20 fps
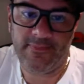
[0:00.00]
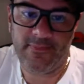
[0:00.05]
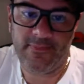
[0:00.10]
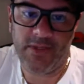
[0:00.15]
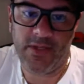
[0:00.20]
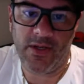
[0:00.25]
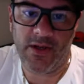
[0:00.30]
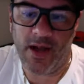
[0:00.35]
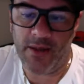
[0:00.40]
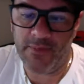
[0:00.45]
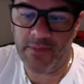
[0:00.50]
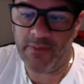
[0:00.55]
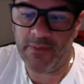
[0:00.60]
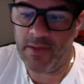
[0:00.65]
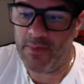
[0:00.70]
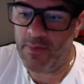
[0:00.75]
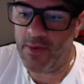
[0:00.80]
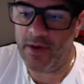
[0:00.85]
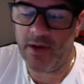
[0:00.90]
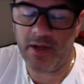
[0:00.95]
You got me?
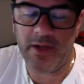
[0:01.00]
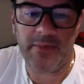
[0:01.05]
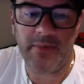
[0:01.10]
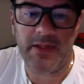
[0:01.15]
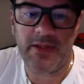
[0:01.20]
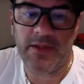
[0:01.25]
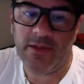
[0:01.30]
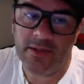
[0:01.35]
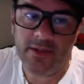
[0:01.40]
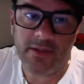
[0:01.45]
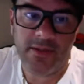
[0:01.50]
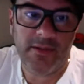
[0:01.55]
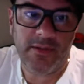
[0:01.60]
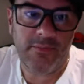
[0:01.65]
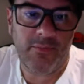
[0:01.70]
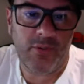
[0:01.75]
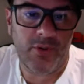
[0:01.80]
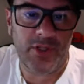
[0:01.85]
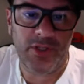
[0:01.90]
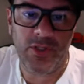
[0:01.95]
People are going to be
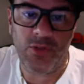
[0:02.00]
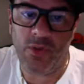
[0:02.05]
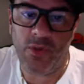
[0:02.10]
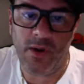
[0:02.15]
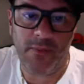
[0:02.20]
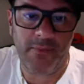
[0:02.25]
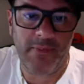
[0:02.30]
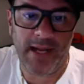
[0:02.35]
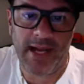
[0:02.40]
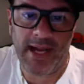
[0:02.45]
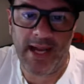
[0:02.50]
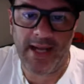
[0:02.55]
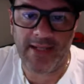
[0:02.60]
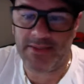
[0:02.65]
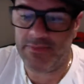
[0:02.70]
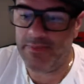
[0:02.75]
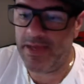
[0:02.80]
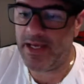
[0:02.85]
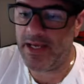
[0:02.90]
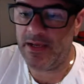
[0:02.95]
putting you on
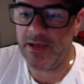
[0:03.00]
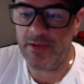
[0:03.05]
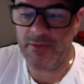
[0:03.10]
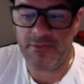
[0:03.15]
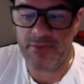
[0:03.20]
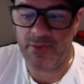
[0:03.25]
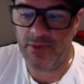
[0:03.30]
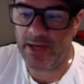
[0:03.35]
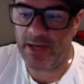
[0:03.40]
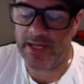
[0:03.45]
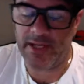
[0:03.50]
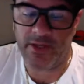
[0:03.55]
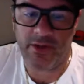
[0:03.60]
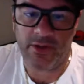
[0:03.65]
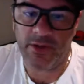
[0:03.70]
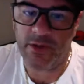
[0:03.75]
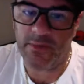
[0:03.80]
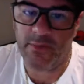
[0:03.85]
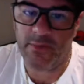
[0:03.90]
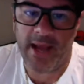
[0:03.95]
blast, making you feel like
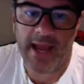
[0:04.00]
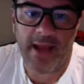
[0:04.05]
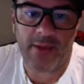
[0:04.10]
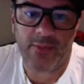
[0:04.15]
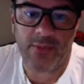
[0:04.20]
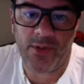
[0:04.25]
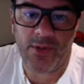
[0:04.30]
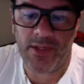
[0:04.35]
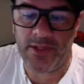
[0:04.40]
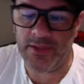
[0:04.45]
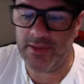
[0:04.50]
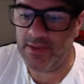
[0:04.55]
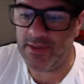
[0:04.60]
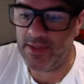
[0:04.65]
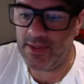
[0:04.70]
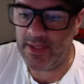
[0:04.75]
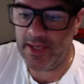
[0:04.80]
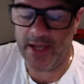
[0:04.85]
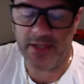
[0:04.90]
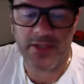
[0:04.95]
you're the bad one,
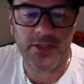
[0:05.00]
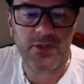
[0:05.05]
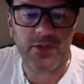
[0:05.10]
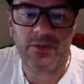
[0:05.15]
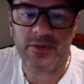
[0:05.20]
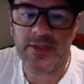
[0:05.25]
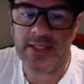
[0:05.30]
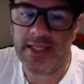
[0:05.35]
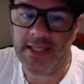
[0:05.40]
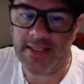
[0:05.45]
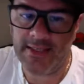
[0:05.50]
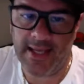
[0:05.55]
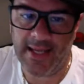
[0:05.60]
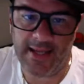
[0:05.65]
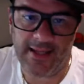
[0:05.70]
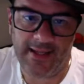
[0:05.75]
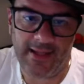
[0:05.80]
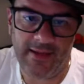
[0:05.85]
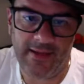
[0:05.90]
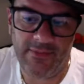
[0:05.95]
and you don't need
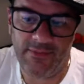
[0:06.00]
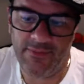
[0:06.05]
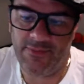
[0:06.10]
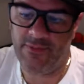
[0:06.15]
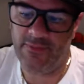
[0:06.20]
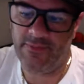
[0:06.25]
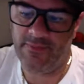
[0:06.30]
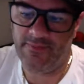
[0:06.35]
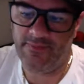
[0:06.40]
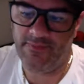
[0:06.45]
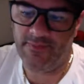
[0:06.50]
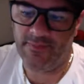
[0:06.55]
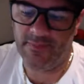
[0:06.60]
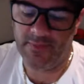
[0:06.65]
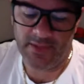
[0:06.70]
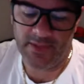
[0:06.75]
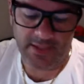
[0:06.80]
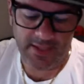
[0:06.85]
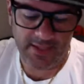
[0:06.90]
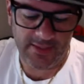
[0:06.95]
that life.
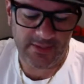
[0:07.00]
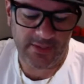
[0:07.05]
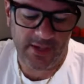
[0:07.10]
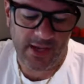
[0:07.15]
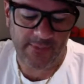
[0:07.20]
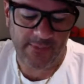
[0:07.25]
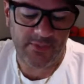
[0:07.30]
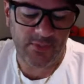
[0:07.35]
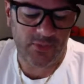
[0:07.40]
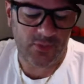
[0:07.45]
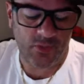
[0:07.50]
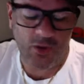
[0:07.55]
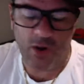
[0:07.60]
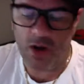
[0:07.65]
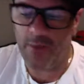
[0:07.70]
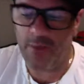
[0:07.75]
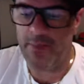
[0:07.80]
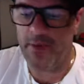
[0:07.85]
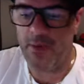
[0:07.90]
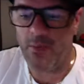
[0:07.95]
It's time to grow
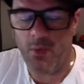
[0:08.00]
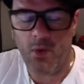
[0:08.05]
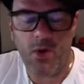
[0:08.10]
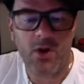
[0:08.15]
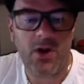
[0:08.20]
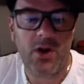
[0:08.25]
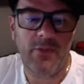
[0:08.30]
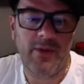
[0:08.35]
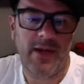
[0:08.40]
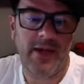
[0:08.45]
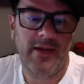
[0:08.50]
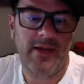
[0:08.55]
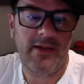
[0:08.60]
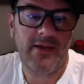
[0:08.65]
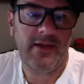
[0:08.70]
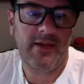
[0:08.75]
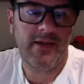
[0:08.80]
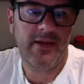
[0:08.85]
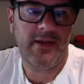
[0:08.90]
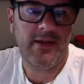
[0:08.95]
up and walk
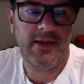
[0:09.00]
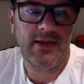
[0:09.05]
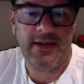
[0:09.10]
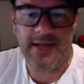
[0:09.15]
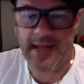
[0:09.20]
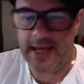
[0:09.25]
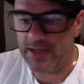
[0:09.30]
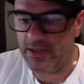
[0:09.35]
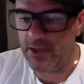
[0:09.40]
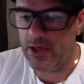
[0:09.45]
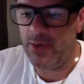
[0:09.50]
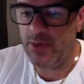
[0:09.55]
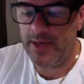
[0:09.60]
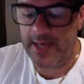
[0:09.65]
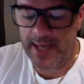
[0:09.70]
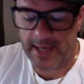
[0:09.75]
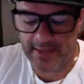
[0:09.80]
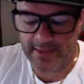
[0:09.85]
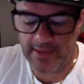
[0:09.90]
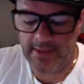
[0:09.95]
away. Let go,
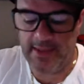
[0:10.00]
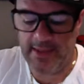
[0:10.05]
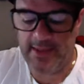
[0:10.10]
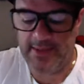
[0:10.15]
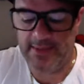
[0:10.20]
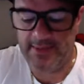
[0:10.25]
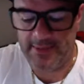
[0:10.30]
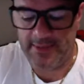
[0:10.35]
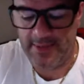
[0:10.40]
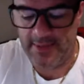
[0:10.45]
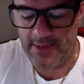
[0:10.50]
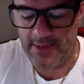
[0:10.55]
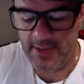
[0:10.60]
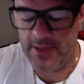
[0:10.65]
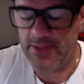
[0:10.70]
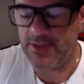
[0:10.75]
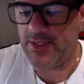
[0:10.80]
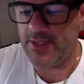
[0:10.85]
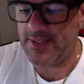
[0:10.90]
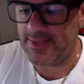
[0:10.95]
let God.
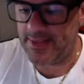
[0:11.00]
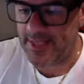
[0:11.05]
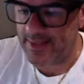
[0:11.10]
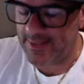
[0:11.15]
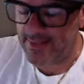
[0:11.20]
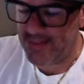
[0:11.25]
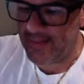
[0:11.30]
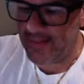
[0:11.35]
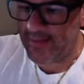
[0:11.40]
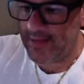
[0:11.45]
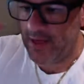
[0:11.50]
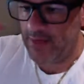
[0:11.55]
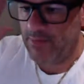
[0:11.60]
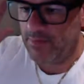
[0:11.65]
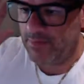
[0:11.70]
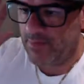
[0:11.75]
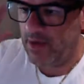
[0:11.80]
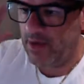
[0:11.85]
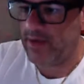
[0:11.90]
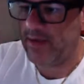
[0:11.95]
Just say to yourself,
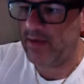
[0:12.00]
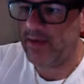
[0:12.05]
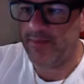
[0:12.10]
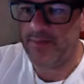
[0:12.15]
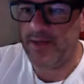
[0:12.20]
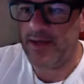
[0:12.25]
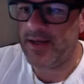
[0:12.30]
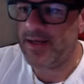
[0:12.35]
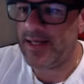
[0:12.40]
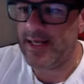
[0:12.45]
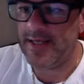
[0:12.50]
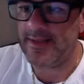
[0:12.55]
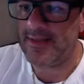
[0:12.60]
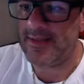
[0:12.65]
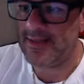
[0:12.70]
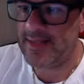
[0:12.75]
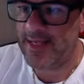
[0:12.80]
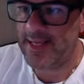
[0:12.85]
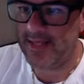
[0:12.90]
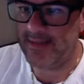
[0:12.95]
I'm not gonna
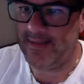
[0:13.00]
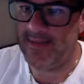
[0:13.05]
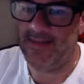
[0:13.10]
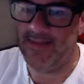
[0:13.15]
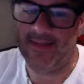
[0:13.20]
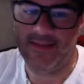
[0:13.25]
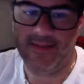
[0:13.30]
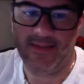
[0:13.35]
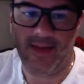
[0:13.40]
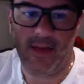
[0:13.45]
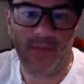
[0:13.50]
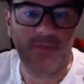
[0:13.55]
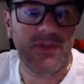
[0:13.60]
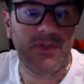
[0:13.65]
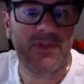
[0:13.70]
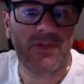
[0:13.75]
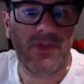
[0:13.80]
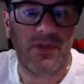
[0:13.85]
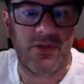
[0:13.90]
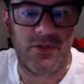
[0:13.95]
entertain this. I'm
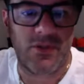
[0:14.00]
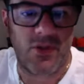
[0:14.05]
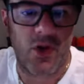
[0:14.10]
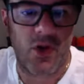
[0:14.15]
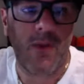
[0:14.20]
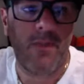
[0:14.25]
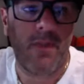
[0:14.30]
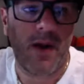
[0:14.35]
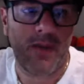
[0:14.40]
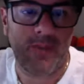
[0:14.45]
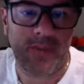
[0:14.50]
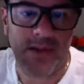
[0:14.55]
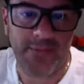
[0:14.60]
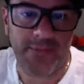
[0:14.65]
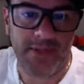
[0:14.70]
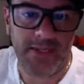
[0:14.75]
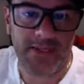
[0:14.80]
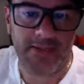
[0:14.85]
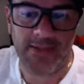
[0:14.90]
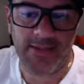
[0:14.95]
just gonna go about my
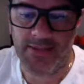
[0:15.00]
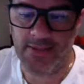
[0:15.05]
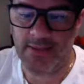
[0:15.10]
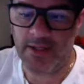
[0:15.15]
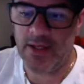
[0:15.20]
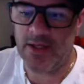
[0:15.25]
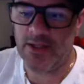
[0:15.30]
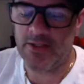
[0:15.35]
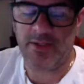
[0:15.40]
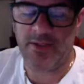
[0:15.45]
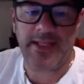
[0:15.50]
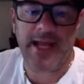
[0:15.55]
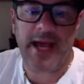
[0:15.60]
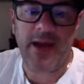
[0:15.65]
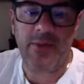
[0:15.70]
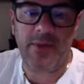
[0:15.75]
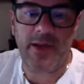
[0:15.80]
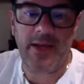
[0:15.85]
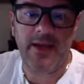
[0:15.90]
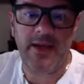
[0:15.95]
business, so
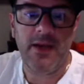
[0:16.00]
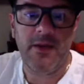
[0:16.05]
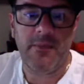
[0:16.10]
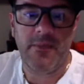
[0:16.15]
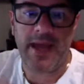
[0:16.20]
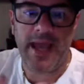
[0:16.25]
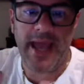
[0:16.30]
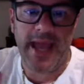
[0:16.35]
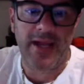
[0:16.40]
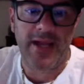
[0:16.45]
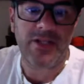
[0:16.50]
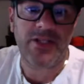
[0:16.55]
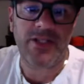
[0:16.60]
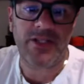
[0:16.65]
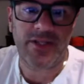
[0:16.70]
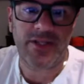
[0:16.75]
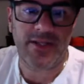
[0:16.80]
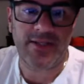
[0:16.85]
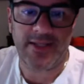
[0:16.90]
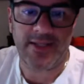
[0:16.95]
that way my energy
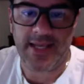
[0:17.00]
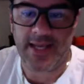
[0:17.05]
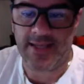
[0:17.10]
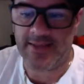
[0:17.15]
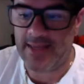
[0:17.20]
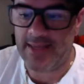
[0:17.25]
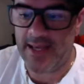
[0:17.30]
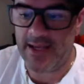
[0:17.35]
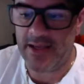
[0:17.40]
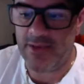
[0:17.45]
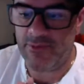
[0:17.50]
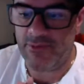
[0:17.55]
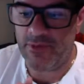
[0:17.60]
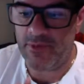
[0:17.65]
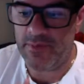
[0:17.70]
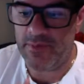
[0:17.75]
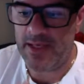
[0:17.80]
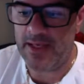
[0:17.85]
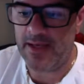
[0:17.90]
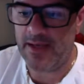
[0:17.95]
doesn't get taken
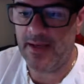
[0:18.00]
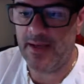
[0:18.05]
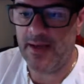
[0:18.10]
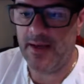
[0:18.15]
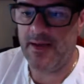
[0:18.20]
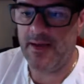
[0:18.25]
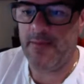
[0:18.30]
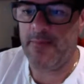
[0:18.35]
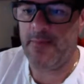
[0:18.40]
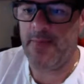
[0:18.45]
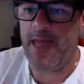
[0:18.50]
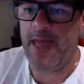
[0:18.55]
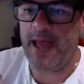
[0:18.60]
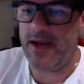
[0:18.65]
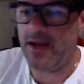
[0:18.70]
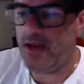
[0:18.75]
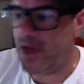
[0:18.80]
from me and